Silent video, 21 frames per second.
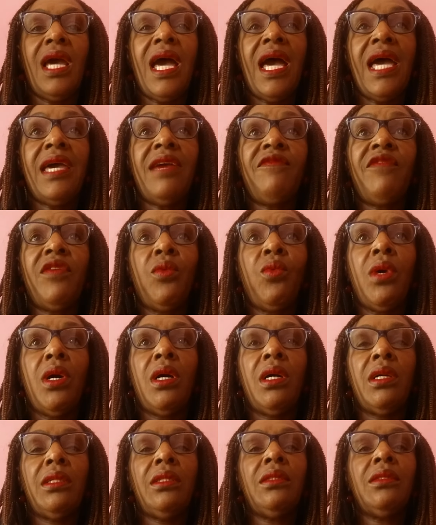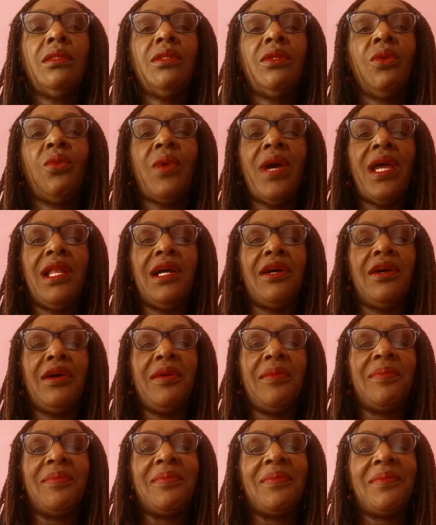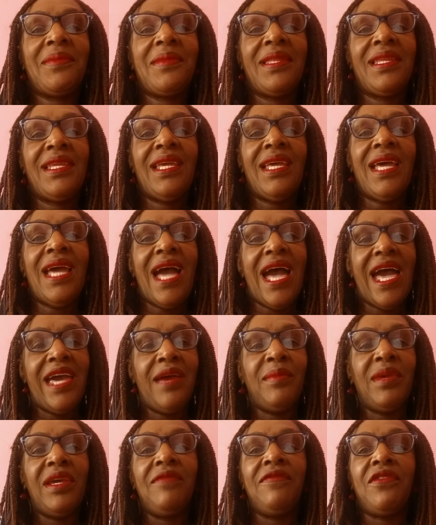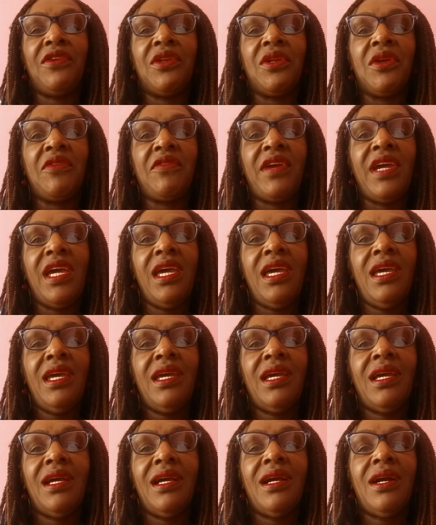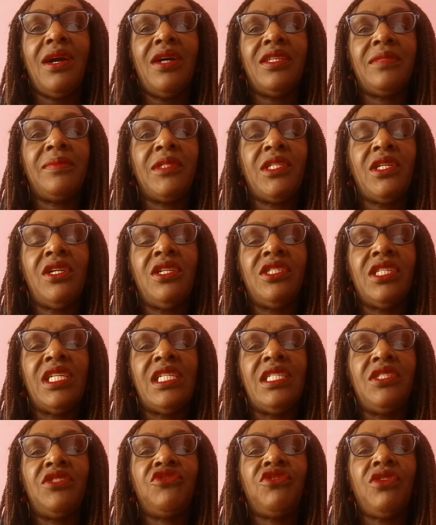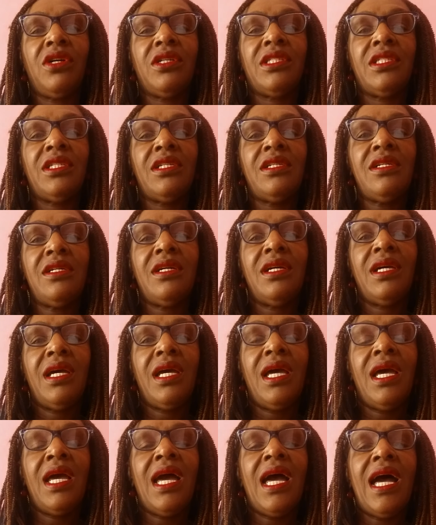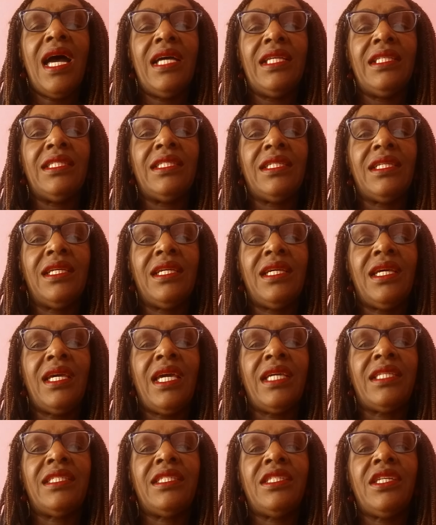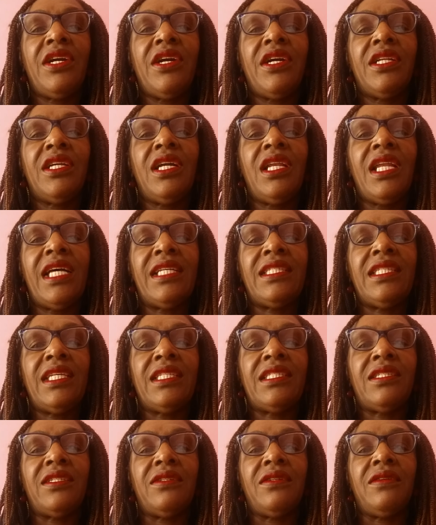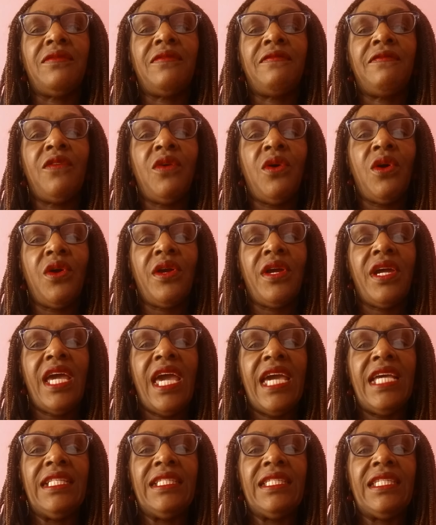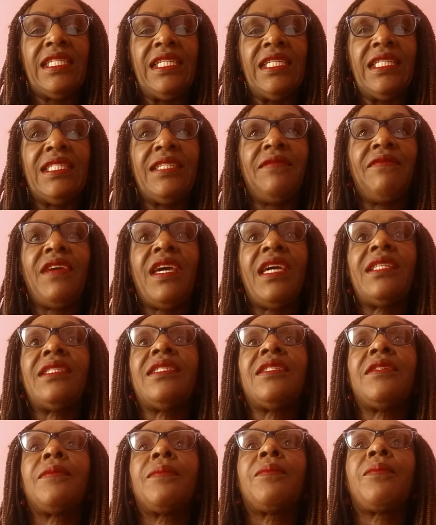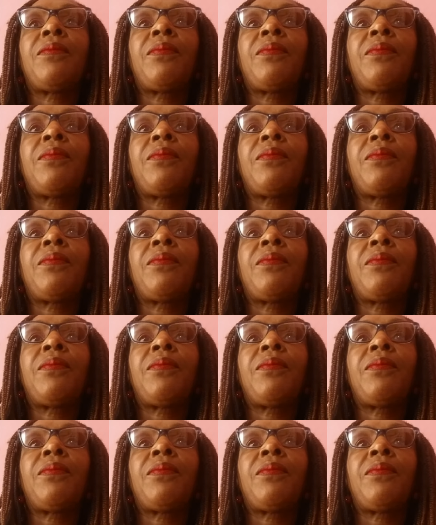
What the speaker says: Hi everyone, welcome. I am Yvonne Gray, cosmetology instructor and external assessor for NC TVET.